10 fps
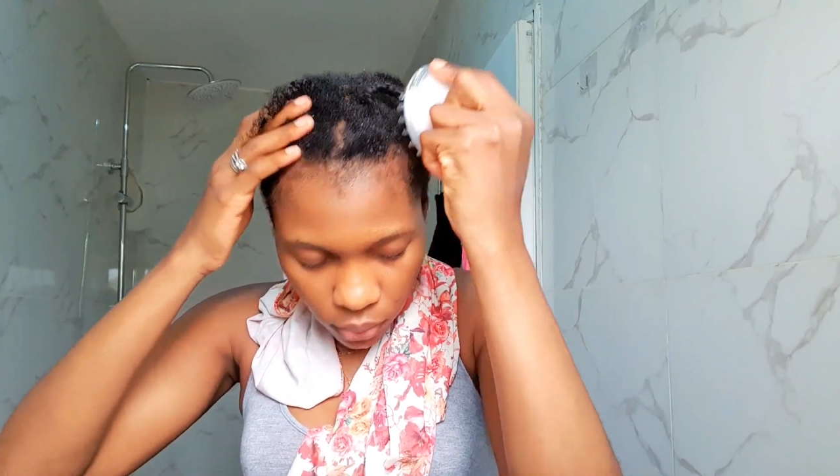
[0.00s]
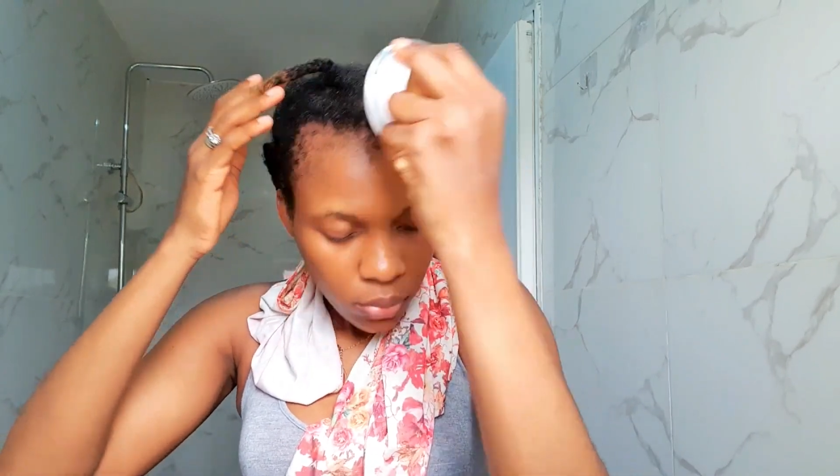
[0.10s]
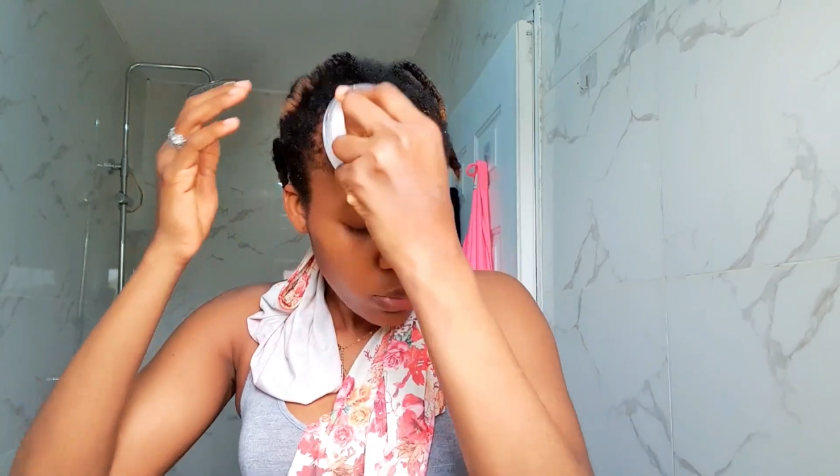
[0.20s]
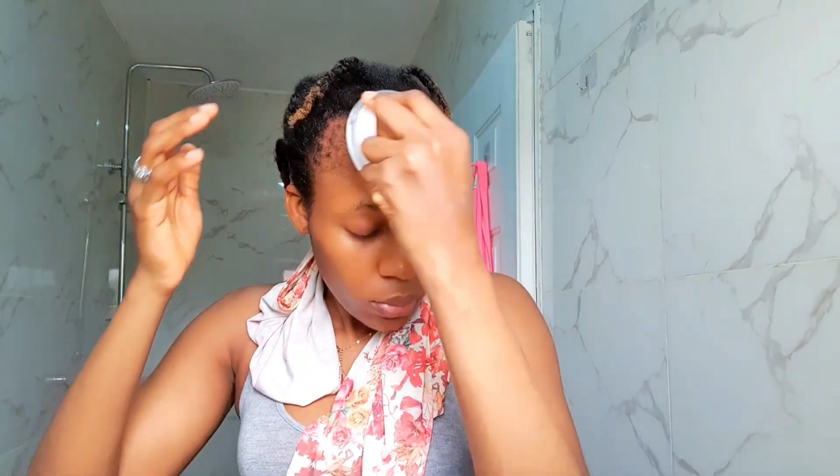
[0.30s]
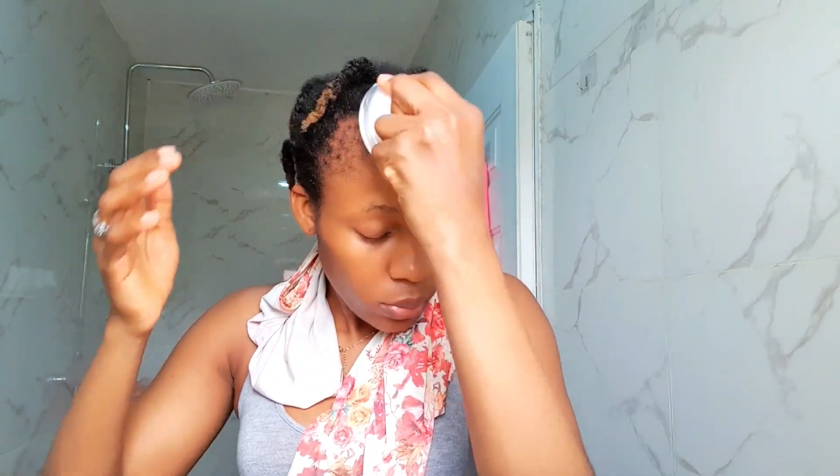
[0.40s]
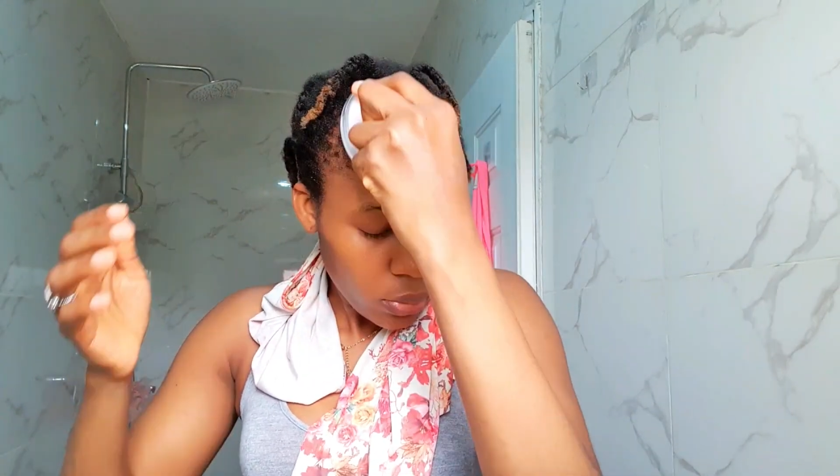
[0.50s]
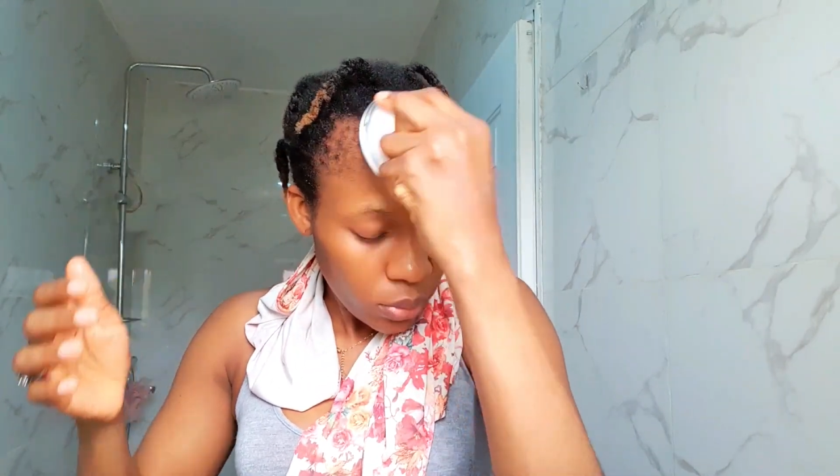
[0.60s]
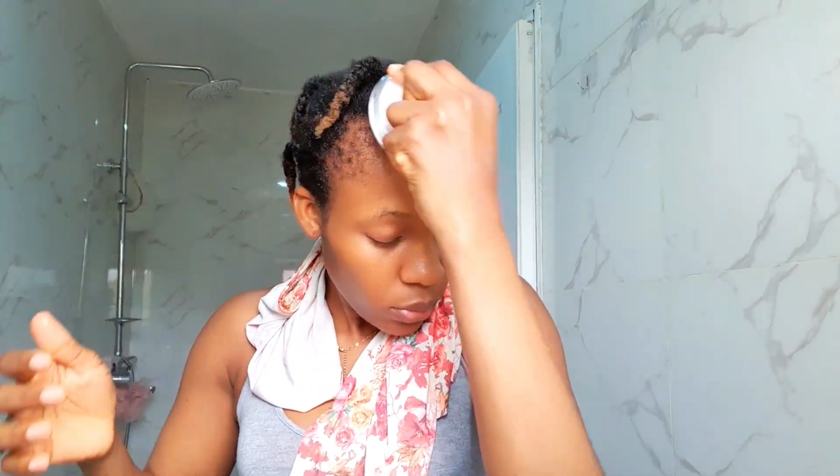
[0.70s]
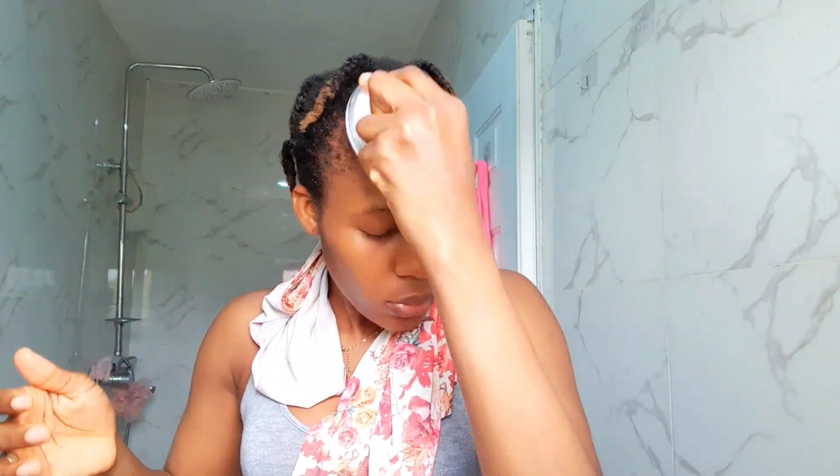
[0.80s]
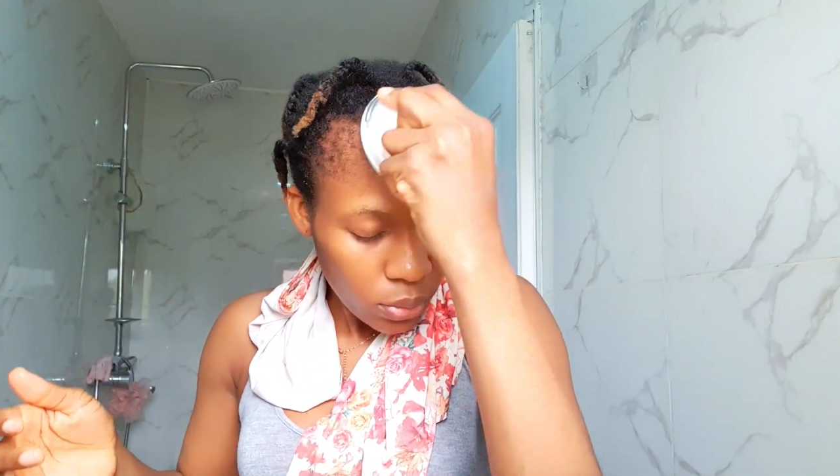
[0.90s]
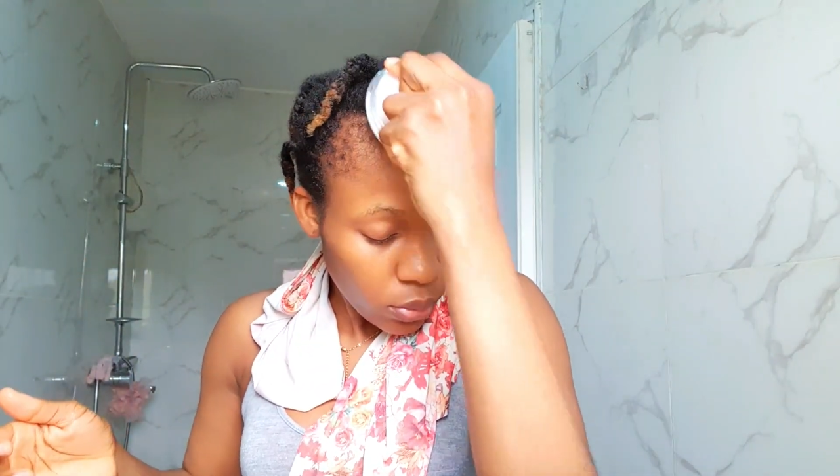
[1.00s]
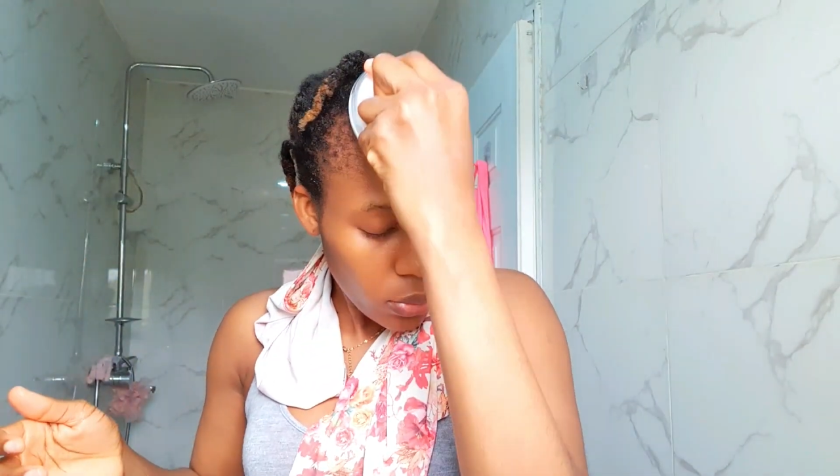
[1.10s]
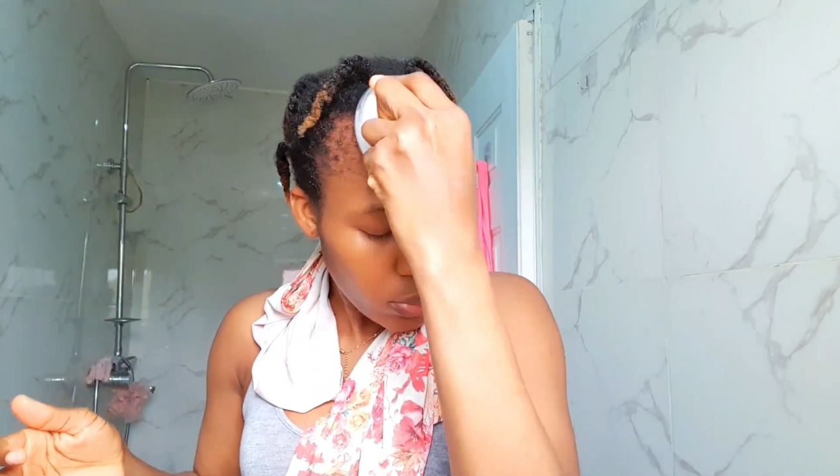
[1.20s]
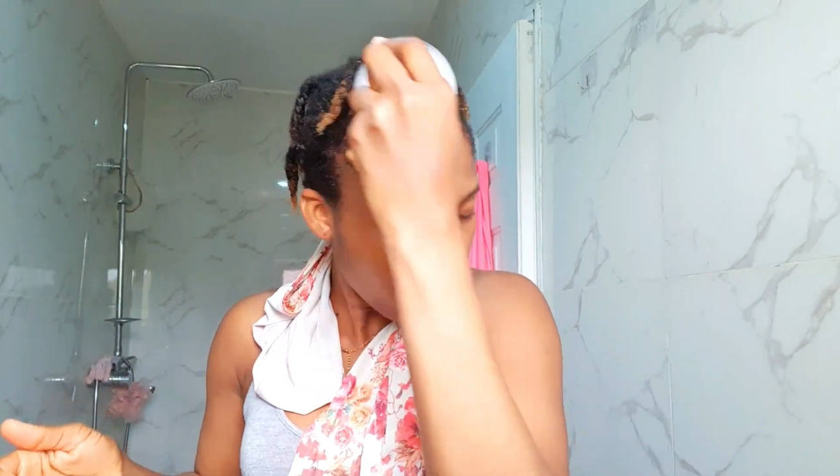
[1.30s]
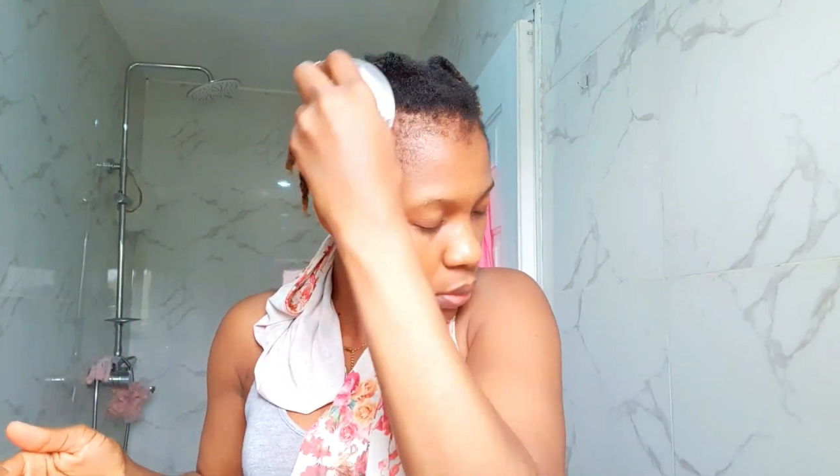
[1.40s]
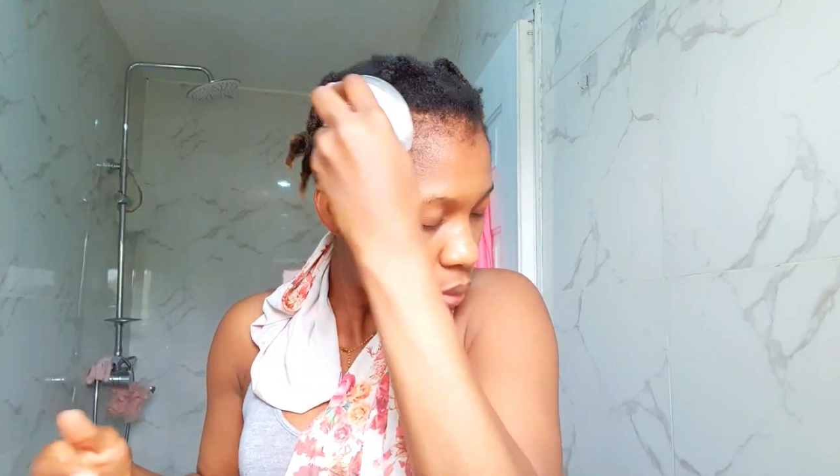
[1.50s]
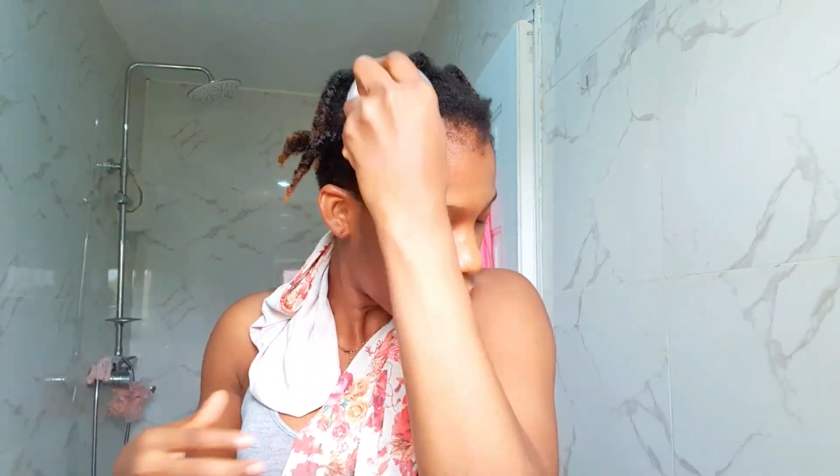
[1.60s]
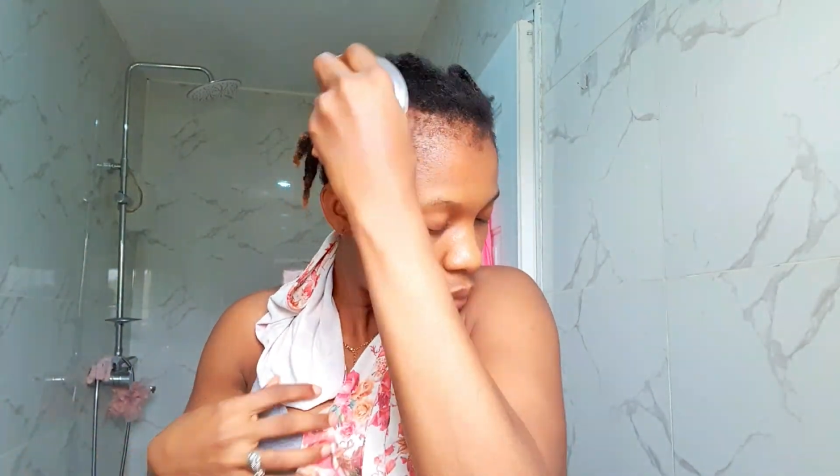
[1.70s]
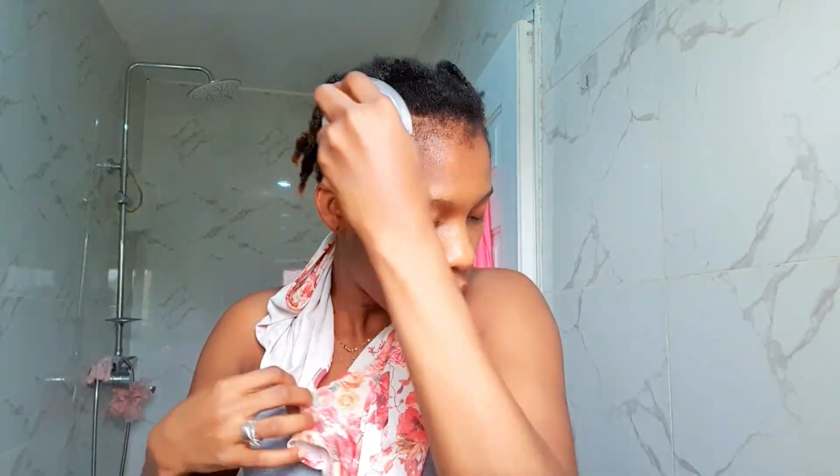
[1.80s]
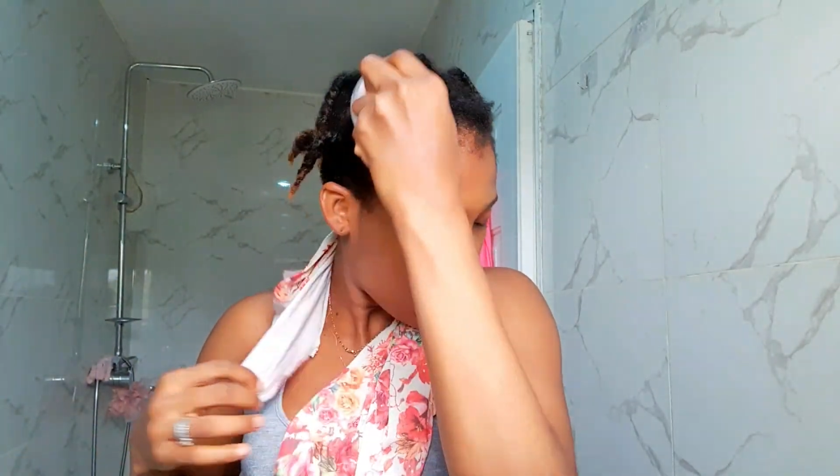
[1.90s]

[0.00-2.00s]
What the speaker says: using my fingers, but